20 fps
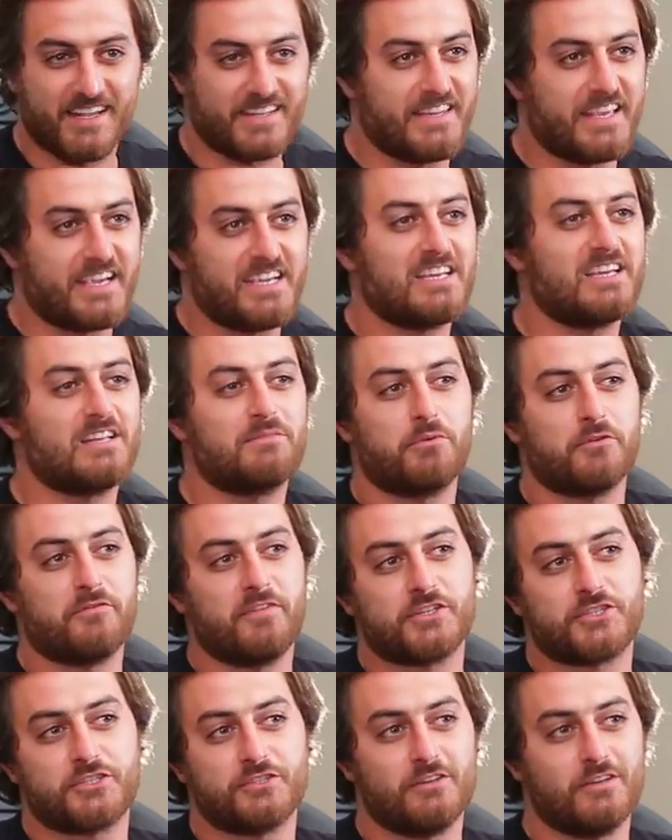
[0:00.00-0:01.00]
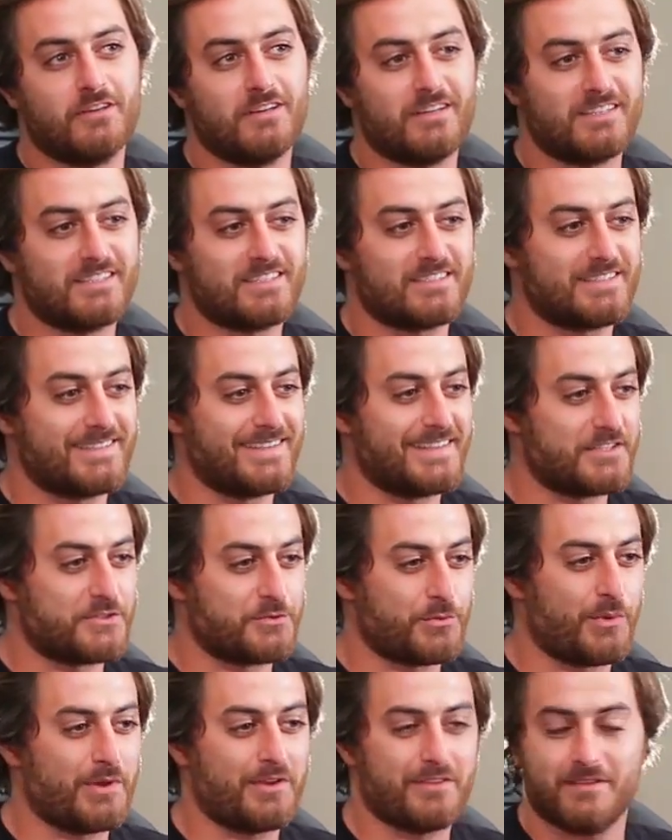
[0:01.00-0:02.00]
And taking it professional is
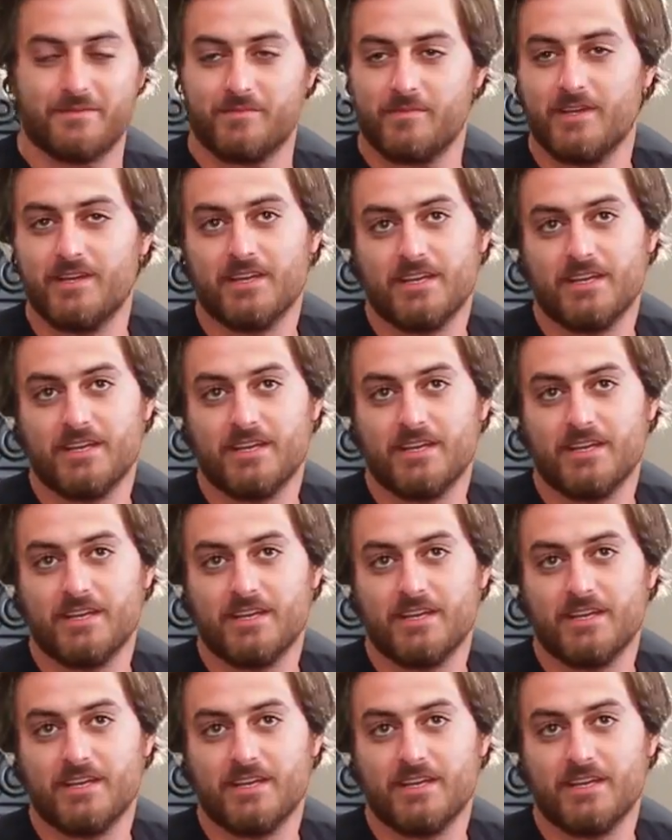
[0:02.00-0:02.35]
one of them.